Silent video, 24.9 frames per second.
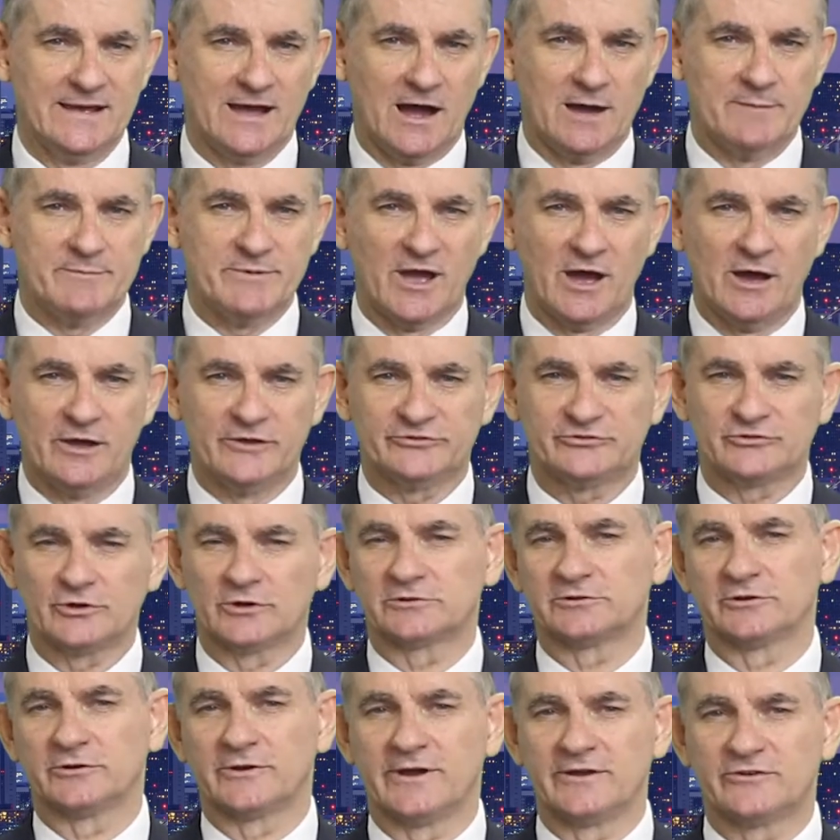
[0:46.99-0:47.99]
I'm your host,
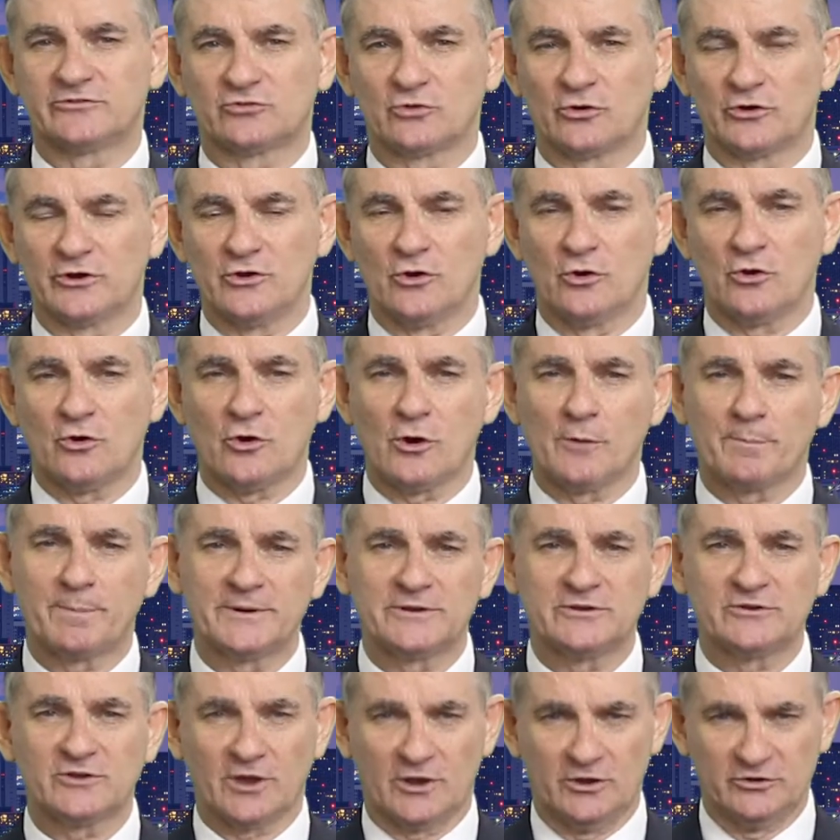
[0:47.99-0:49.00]
Dr. Greg Story, your
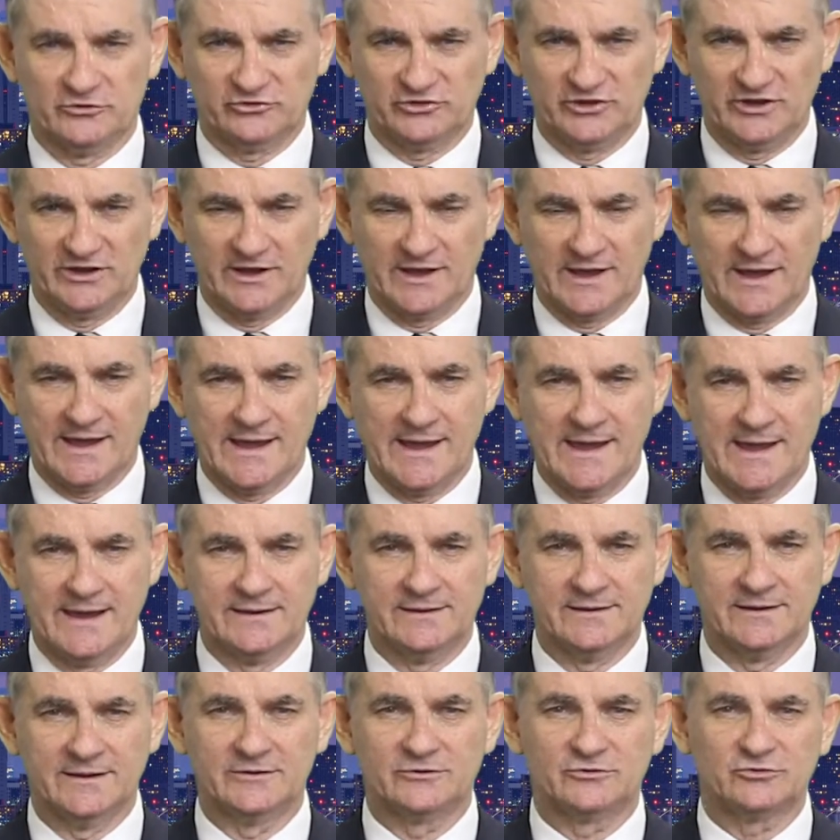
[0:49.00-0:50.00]
corporate coaching
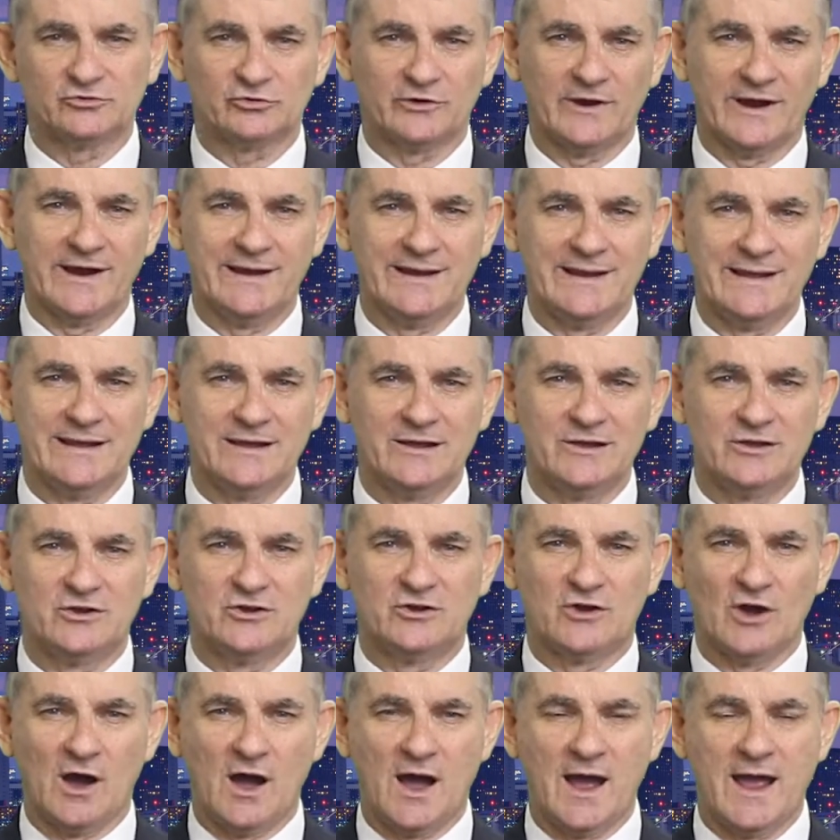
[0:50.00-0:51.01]
and training
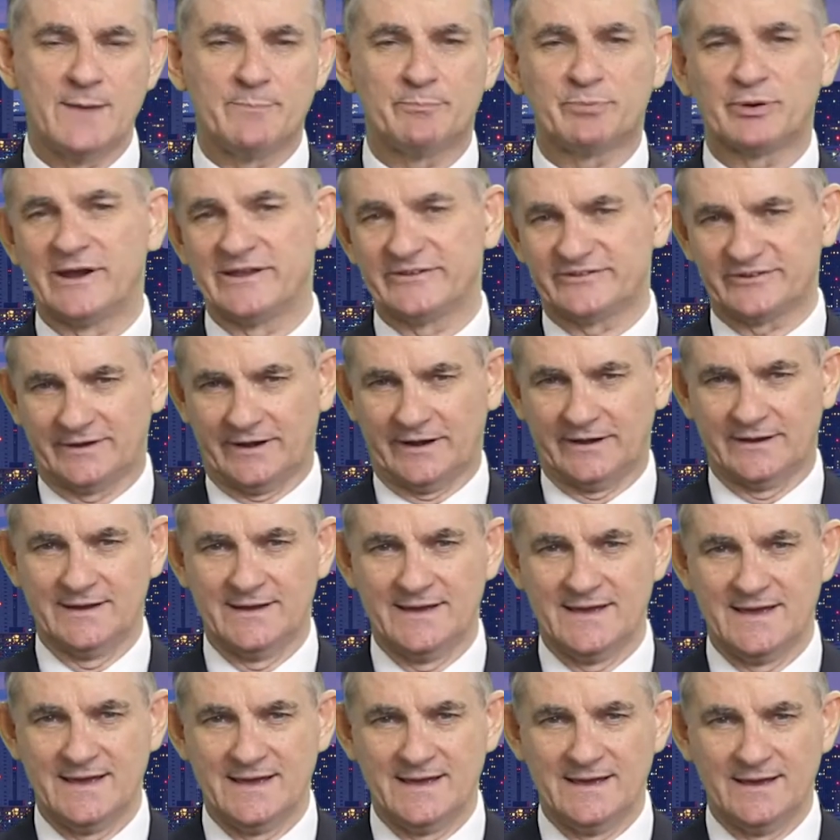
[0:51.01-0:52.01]
guy, president
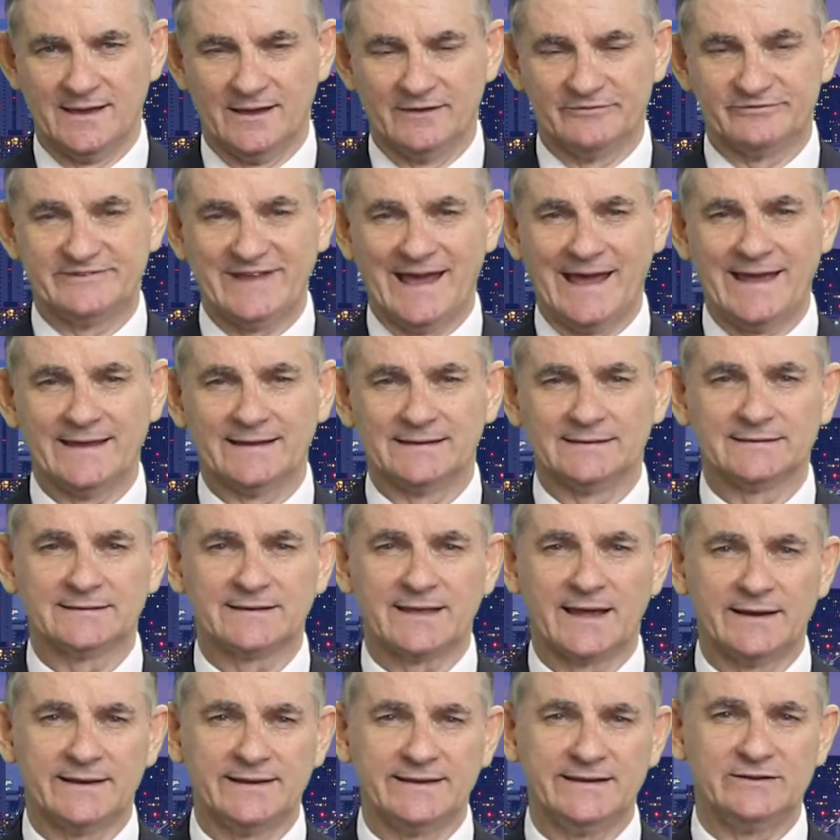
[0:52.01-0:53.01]
of Dale,
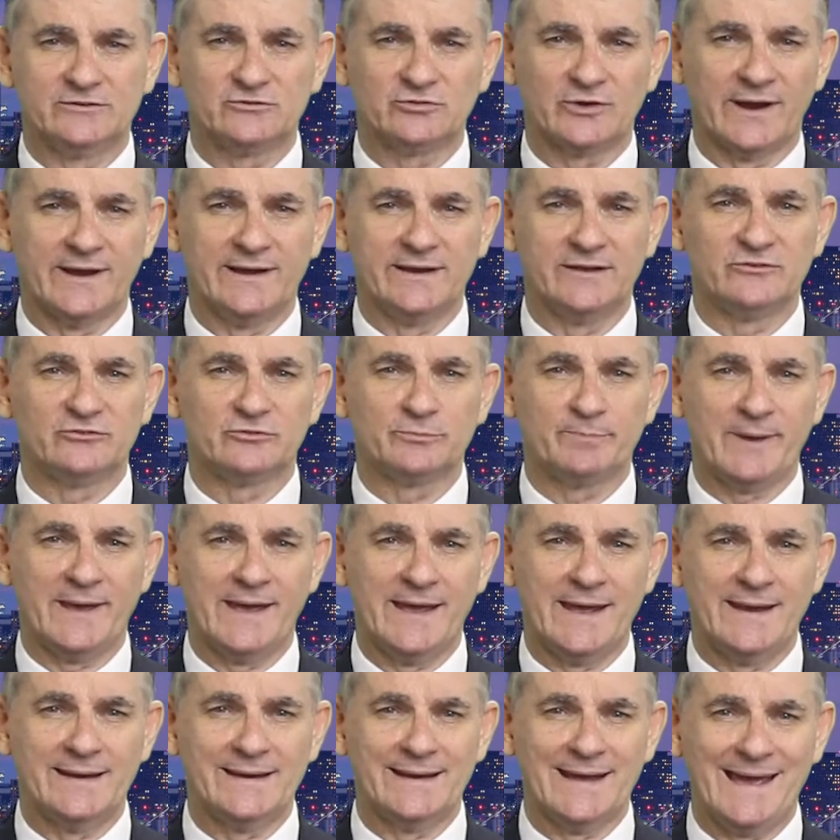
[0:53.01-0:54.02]
Carnegie Training
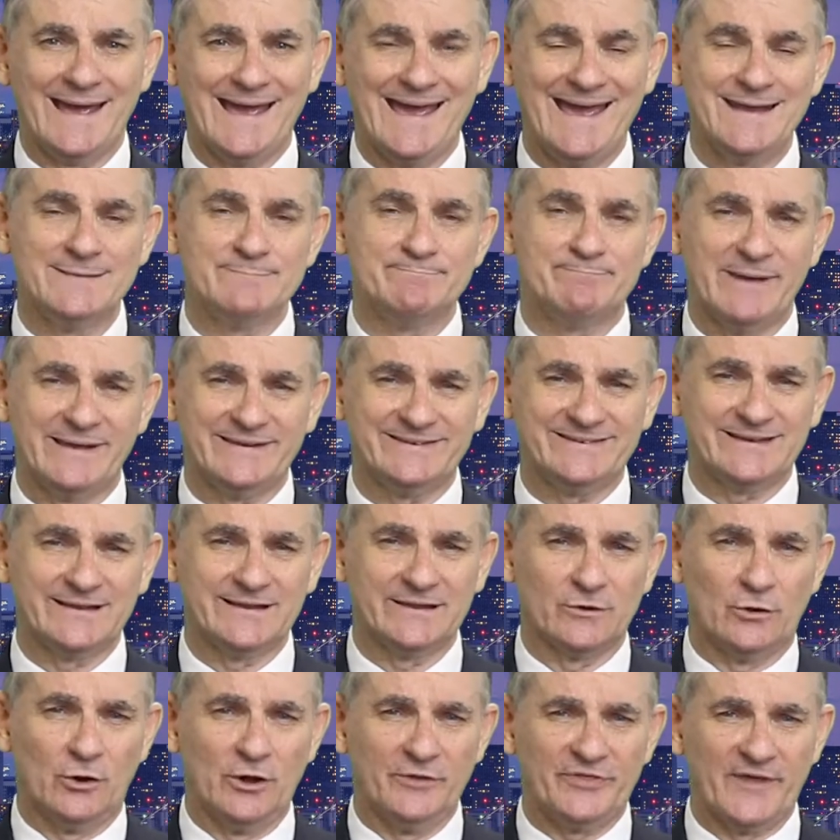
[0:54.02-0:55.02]
Japan, and
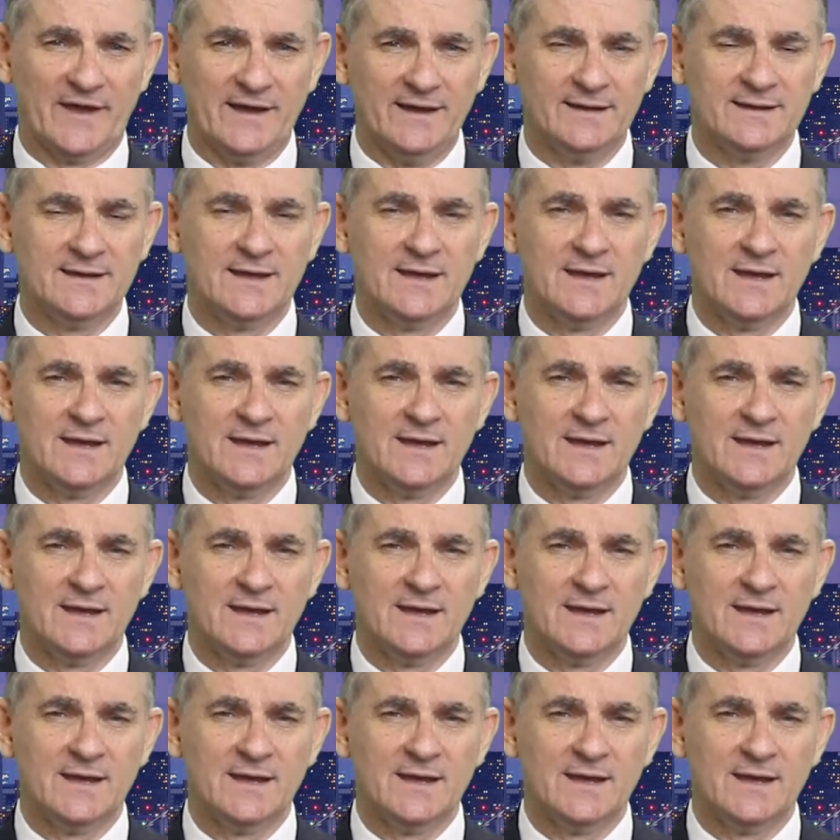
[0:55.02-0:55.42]
best-selling author